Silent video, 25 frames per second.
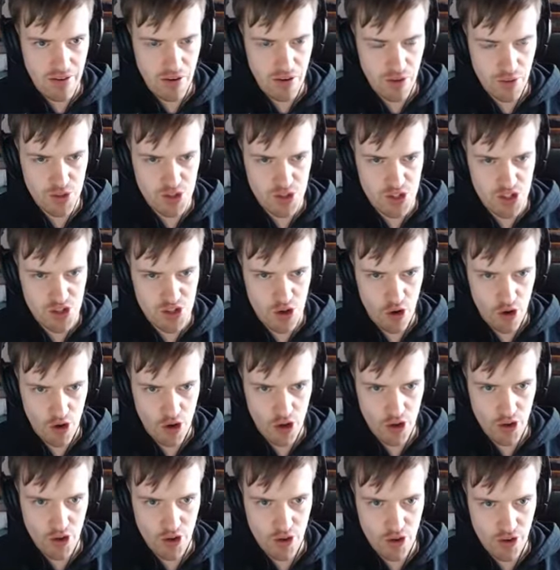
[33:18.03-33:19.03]
Oh, this is not
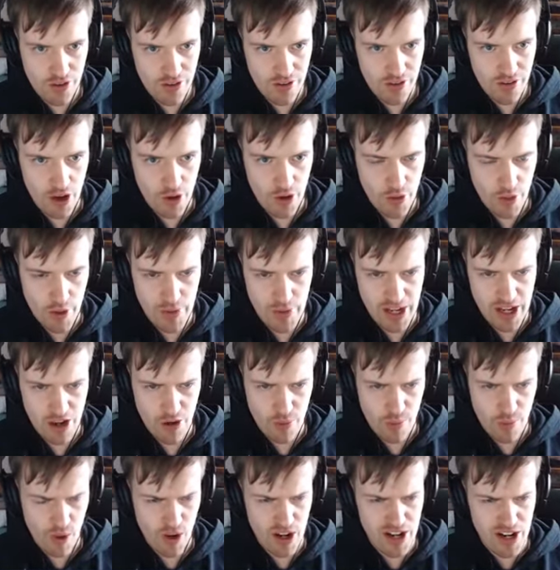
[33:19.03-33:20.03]
good. Oh, there we
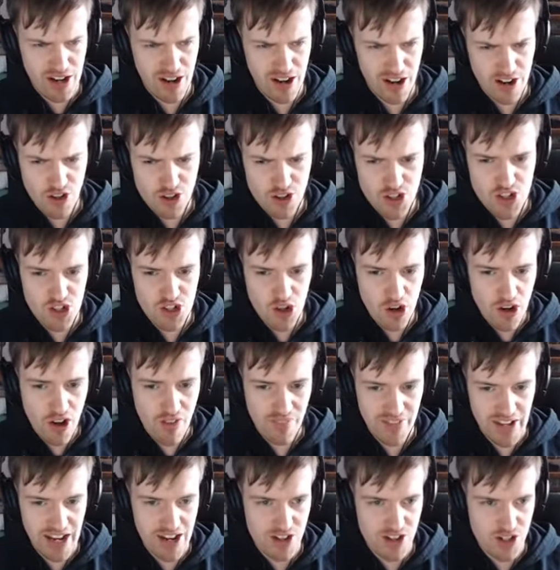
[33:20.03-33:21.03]
go, right. I got stuck
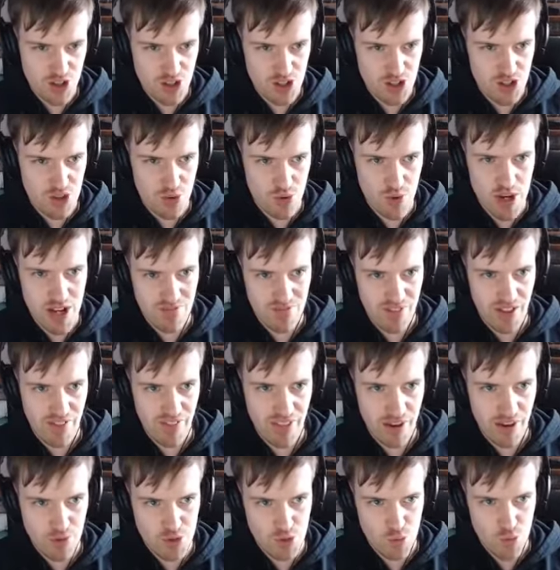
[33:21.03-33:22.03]
on the edge of the screen
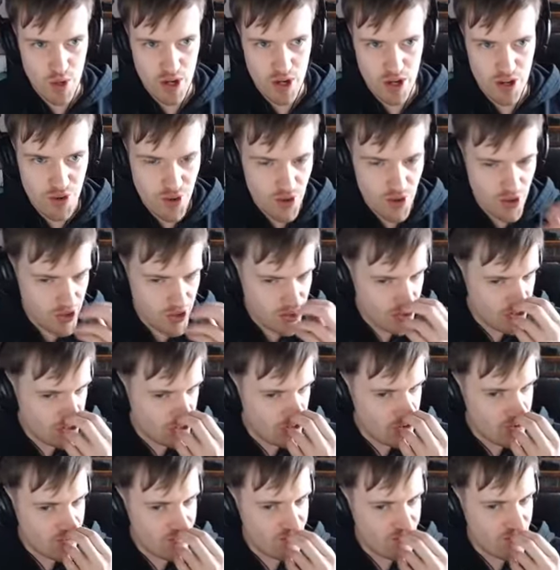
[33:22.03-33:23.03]
then, that was weird.
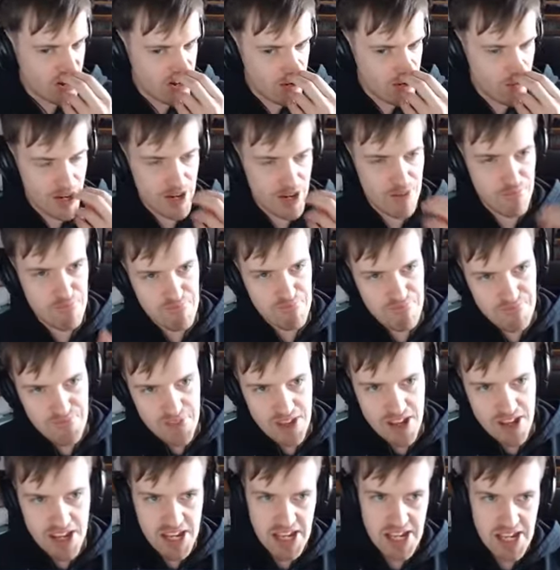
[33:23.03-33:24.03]
Anyway,
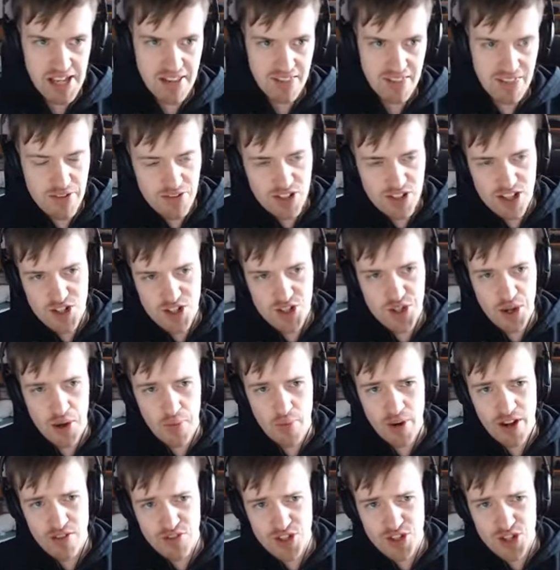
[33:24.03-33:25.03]
Left hand
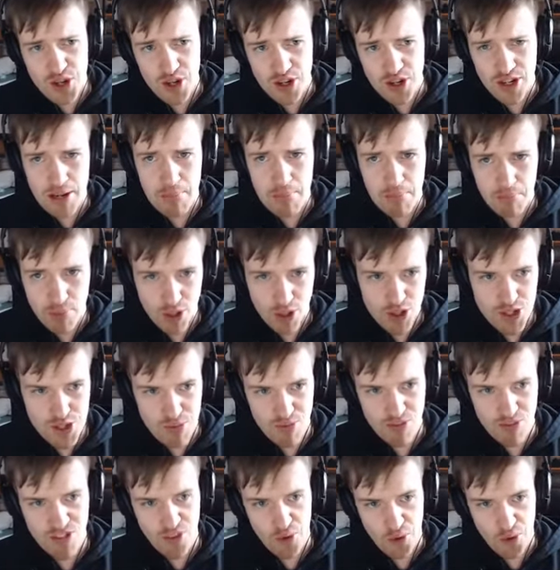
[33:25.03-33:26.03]
side, we have Turning
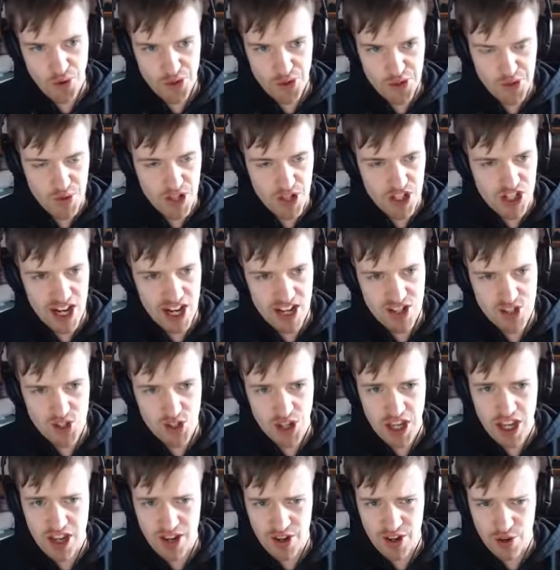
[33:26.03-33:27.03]
Blossom Falls, which has
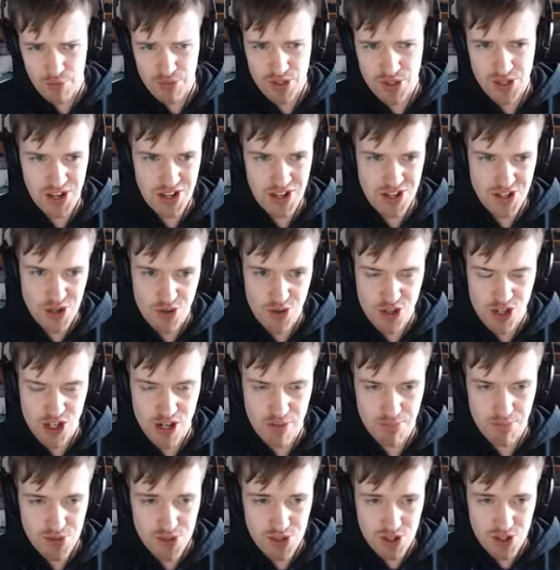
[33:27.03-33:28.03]
the King of Potato
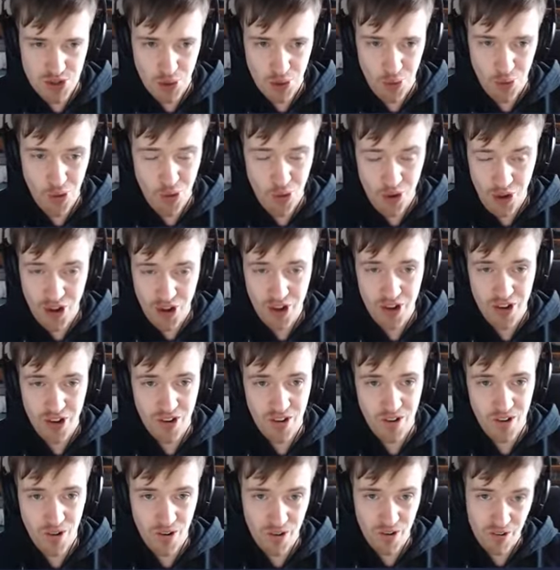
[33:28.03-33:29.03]
Chips store
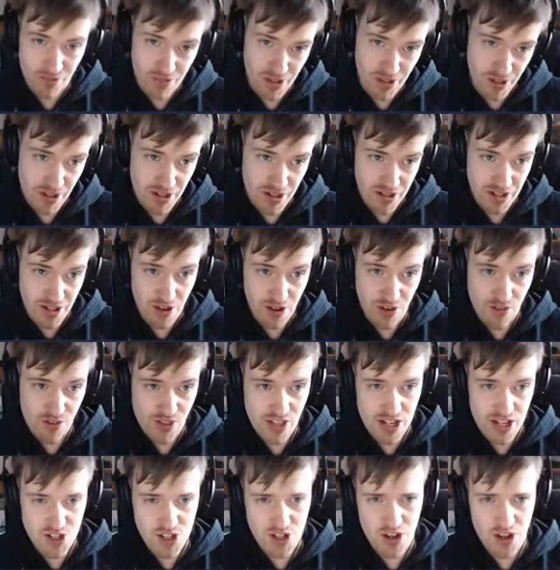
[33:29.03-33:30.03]
on uh,
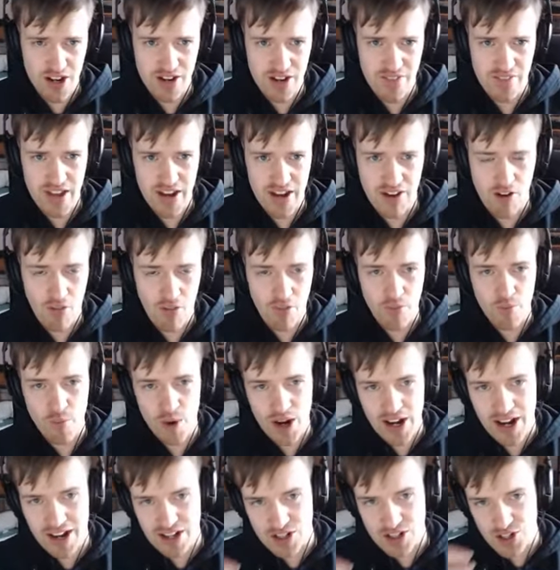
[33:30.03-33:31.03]
that side. And then on the
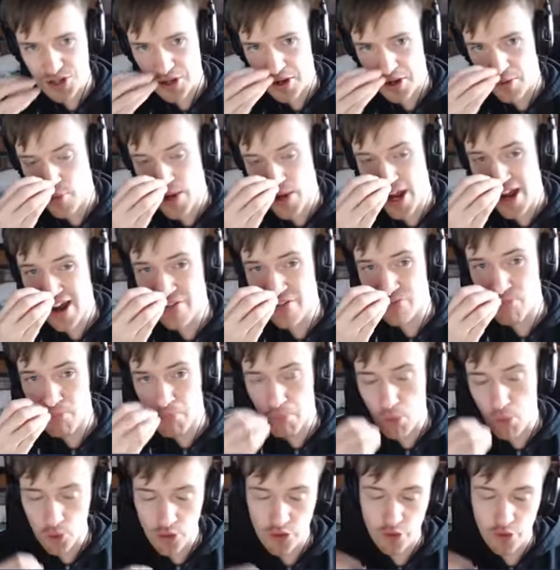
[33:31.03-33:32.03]
right hand side, we have
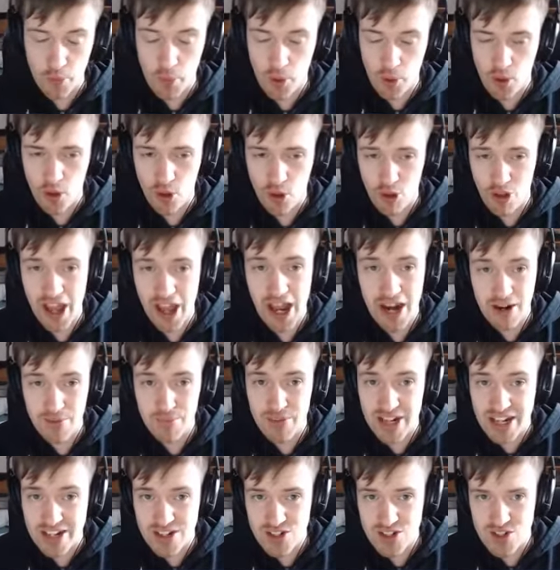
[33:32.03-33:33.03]
multiple
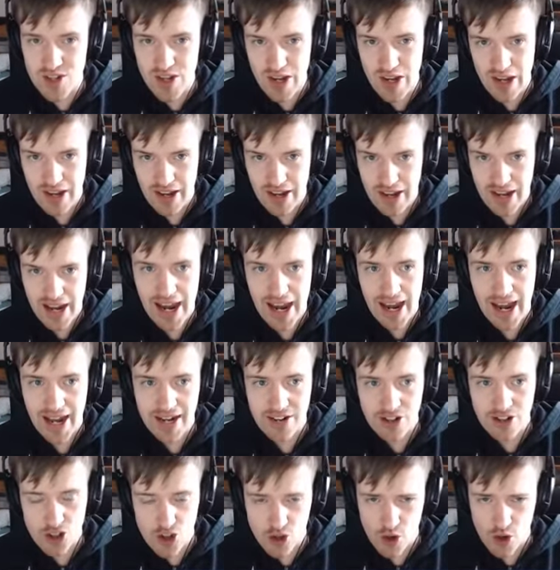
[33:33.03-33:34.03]
enemies
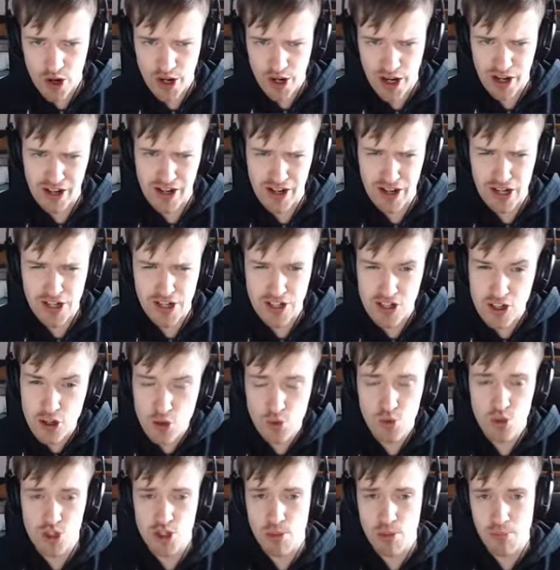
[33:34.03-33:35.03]
and a truck and a
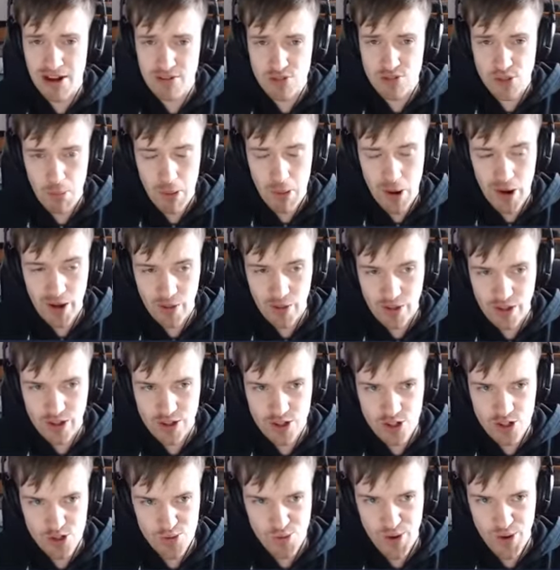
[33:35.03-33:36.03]
huge amount of
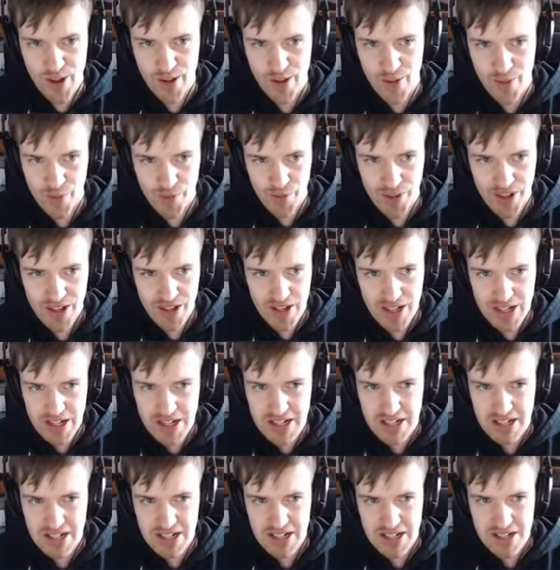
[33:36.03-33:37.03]
mileage as well.
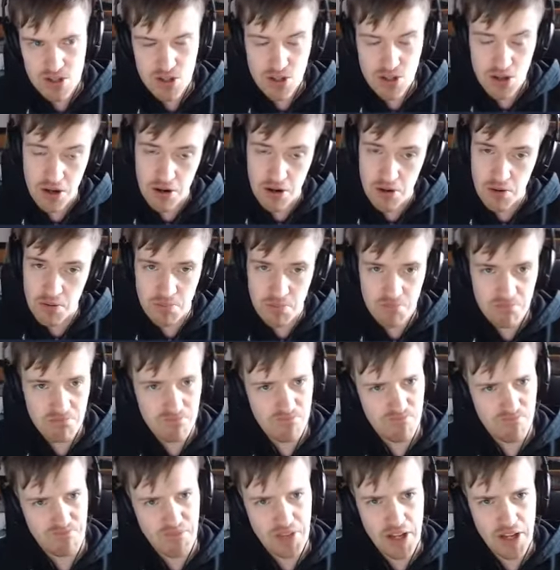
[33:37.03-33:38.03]
So,
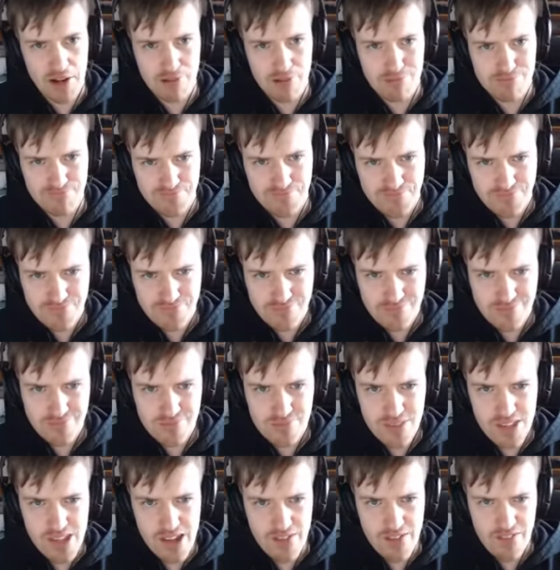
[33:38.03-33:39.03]
yeah.
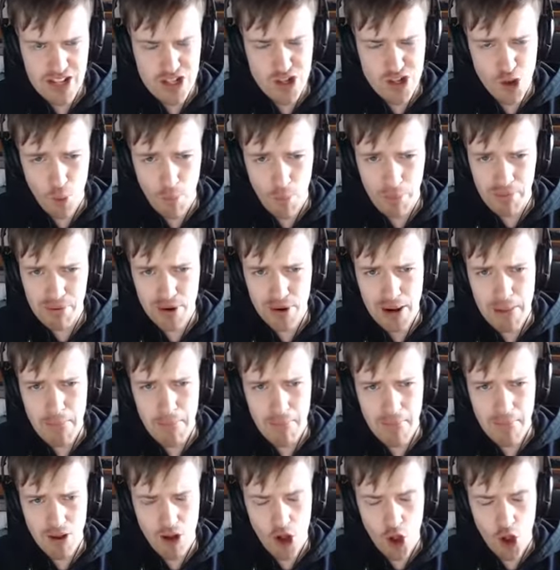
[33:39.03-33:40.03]
And that's Old, Pre
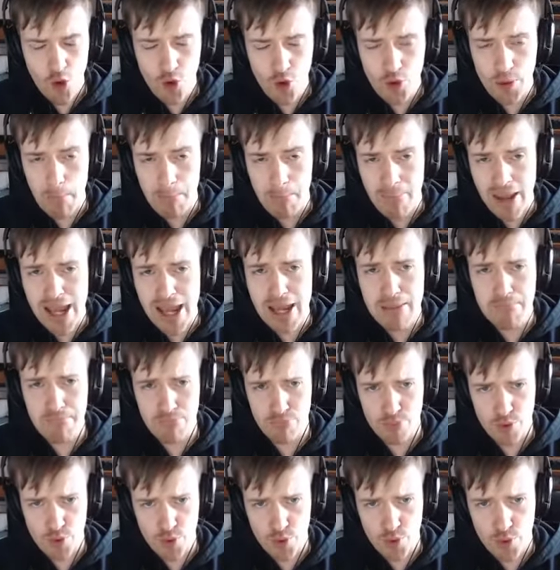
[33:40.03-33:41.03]
Old
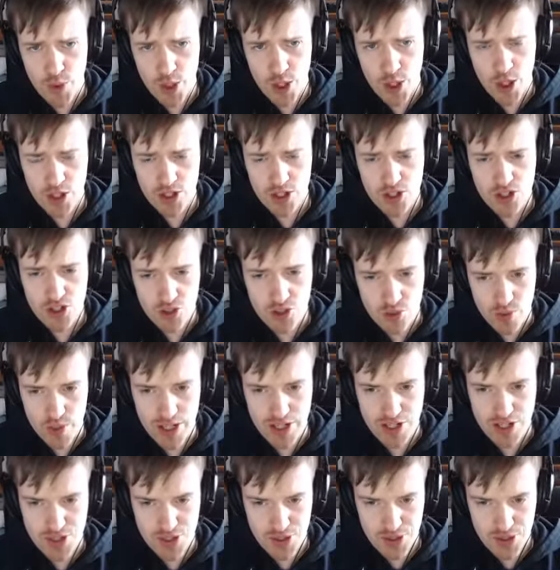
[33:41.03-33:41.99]
Pembroke Street.